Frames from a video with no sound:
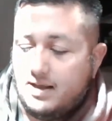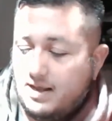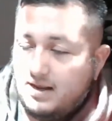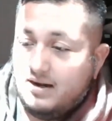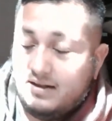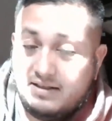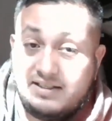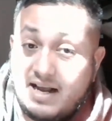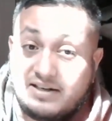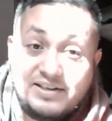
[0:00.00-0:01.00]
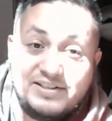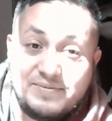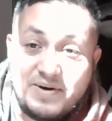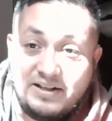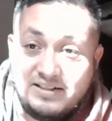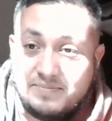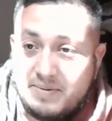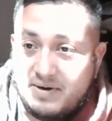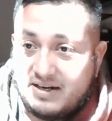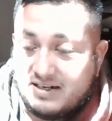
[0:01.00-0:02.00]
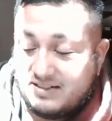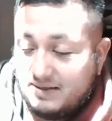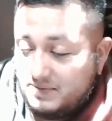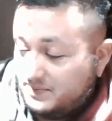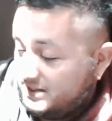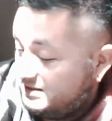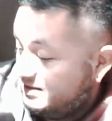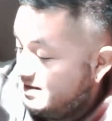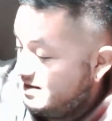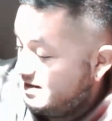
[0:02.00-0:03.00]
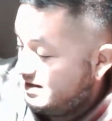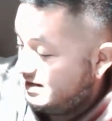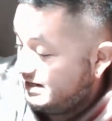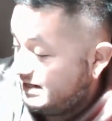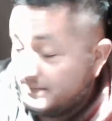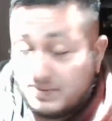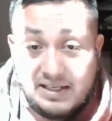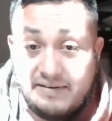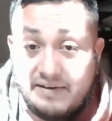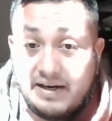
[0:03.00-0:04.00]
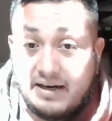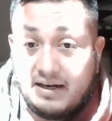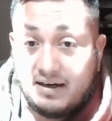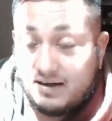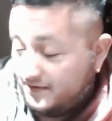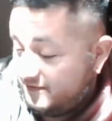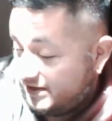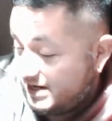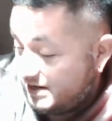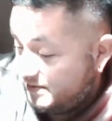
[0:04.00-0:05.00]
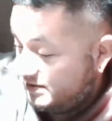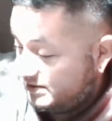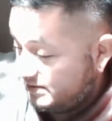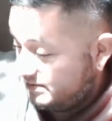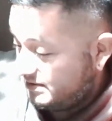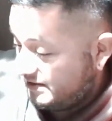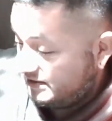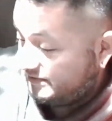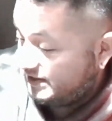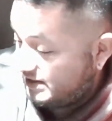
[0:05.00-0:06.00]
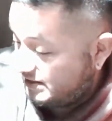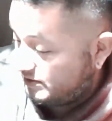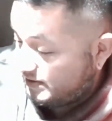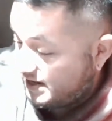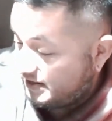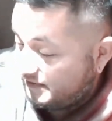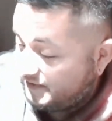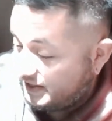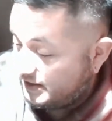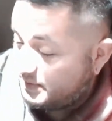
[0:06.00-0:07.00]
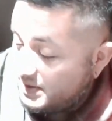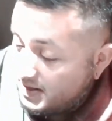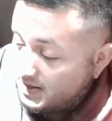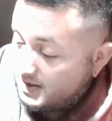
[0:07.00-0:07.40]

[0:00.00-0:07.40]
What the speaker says: And this actually isn't mine. This is my buddy Kasim Smith's. He keeps leaving it here and forgetting, so I just figured I'd throw that in the video.